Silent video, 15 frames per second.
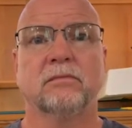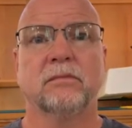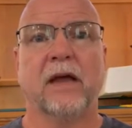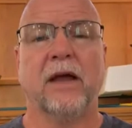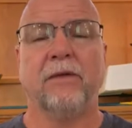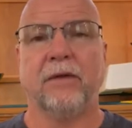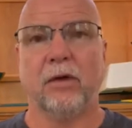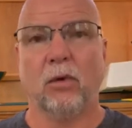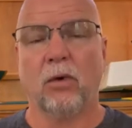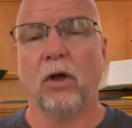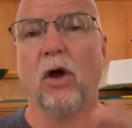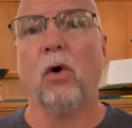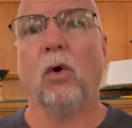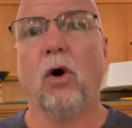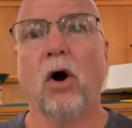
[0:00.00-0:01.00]
And he'll
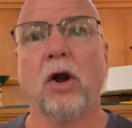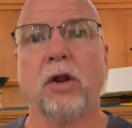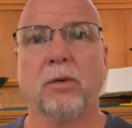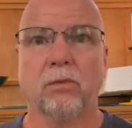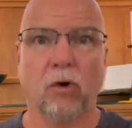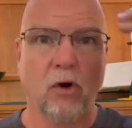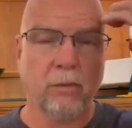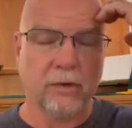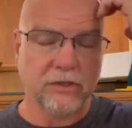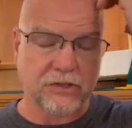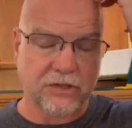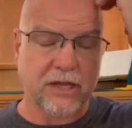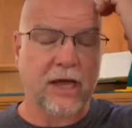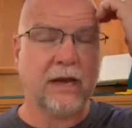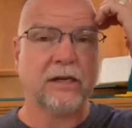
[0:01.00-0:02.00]
go on in Romans
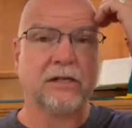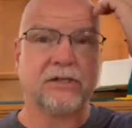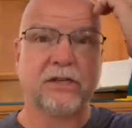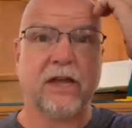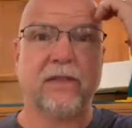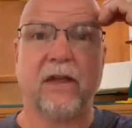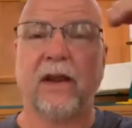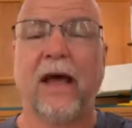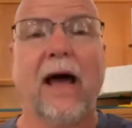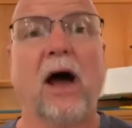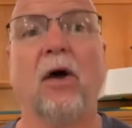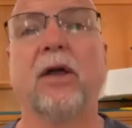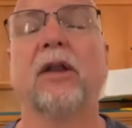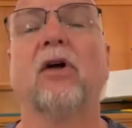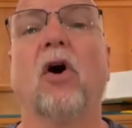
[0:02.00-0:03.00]
10 to say, then
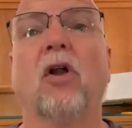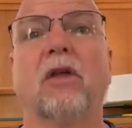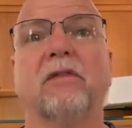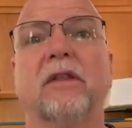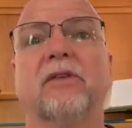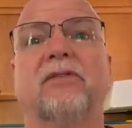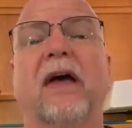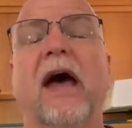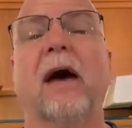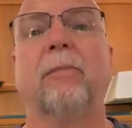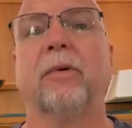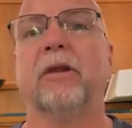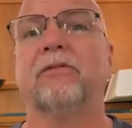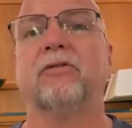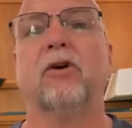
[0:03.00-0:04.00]
how can all of this
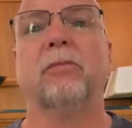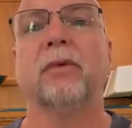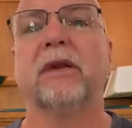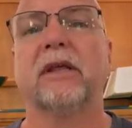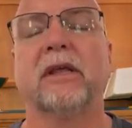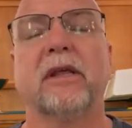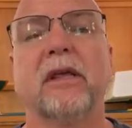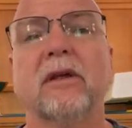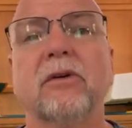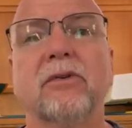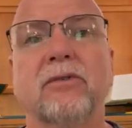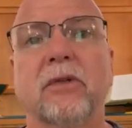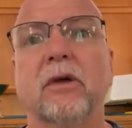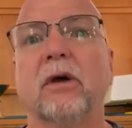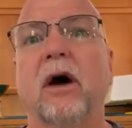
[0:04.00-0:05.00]
happen if nobody
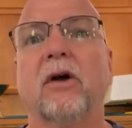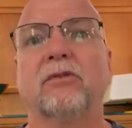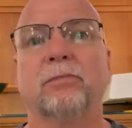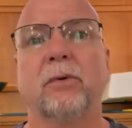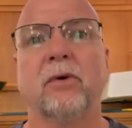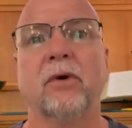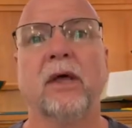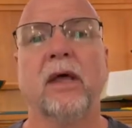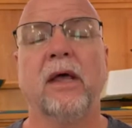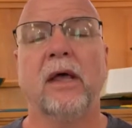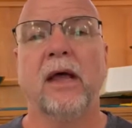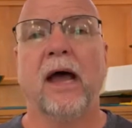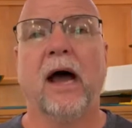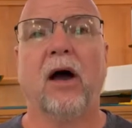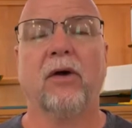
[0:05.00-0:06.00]
hears the gospel?
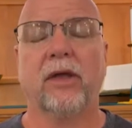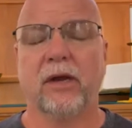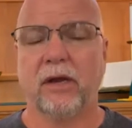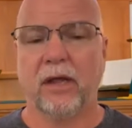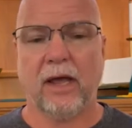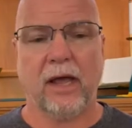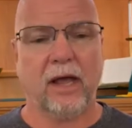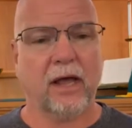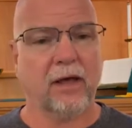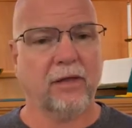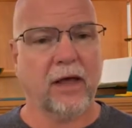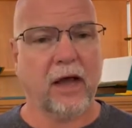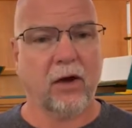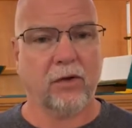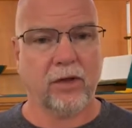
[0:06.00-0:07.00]
How can
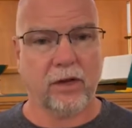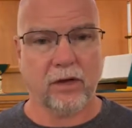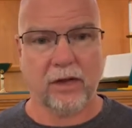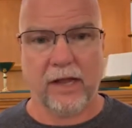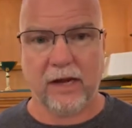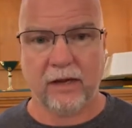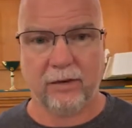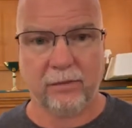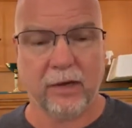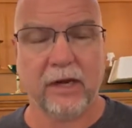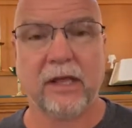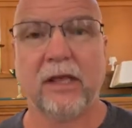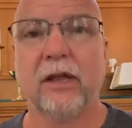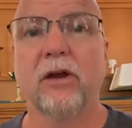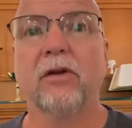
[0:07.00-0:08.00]

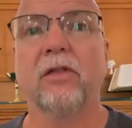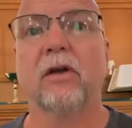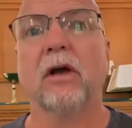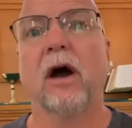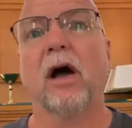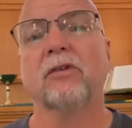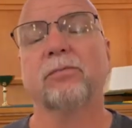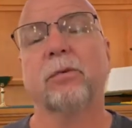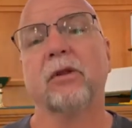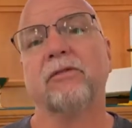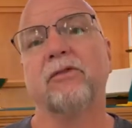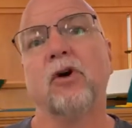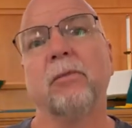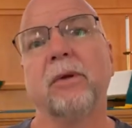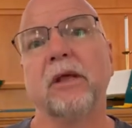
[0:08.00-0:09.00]
anybody hear the gospel
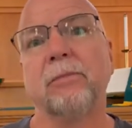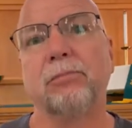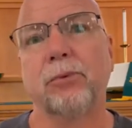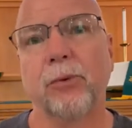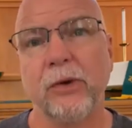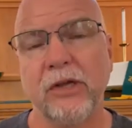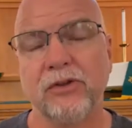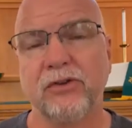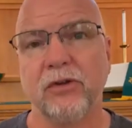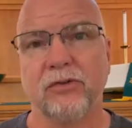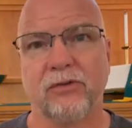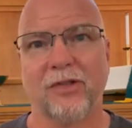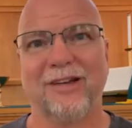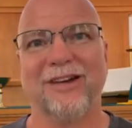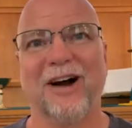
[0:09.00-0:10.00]
if nobody
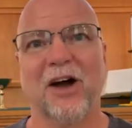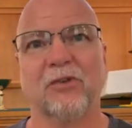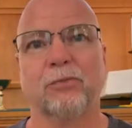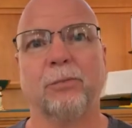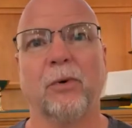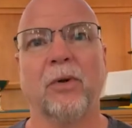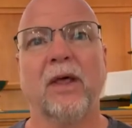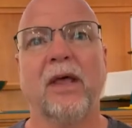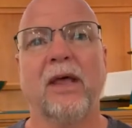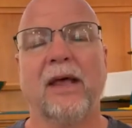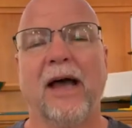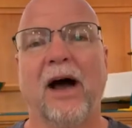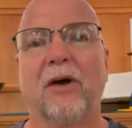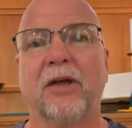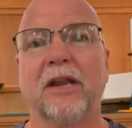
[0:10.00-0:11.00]
preaches the gospel?
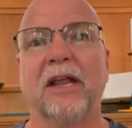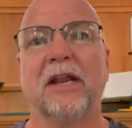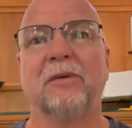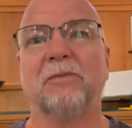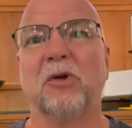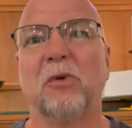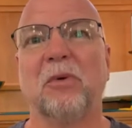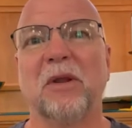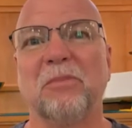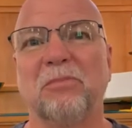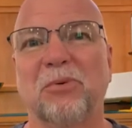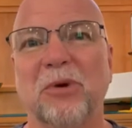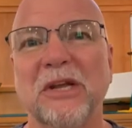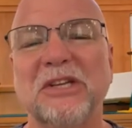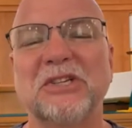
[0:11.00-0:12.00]
How can nobody
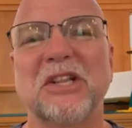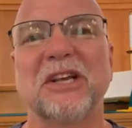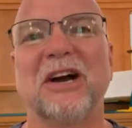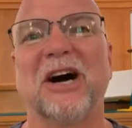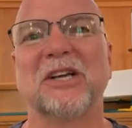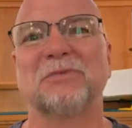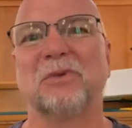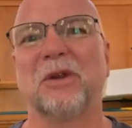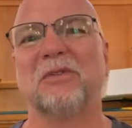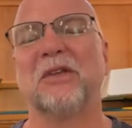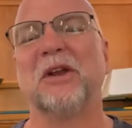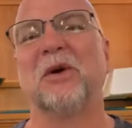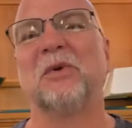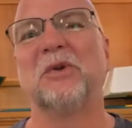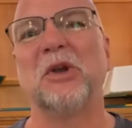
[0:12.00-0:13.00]
preach the gospel if
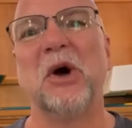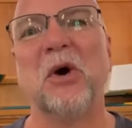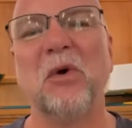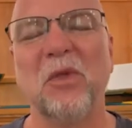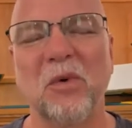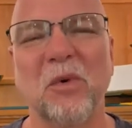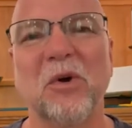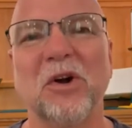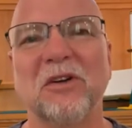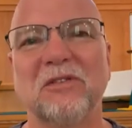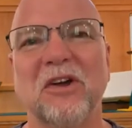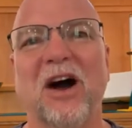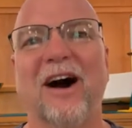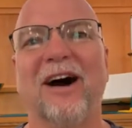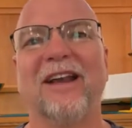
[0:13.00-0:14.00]
they don't know the word
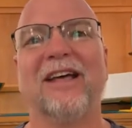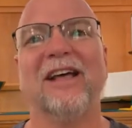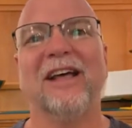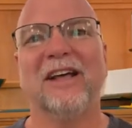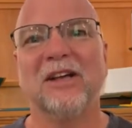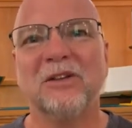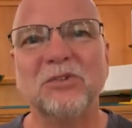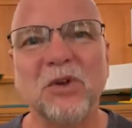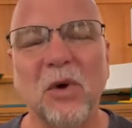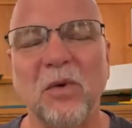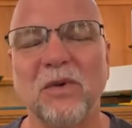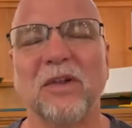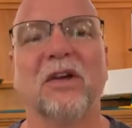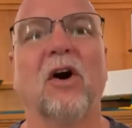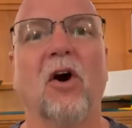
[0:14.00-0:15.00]
of God?
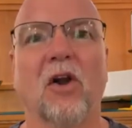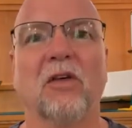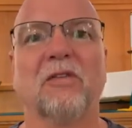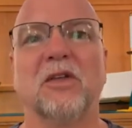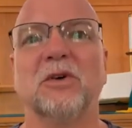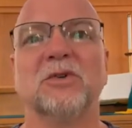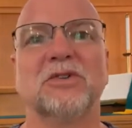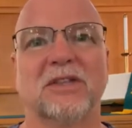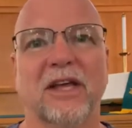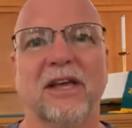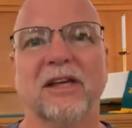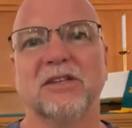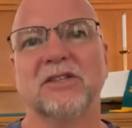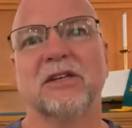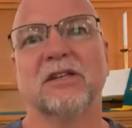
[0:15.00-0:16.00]
So all of those things.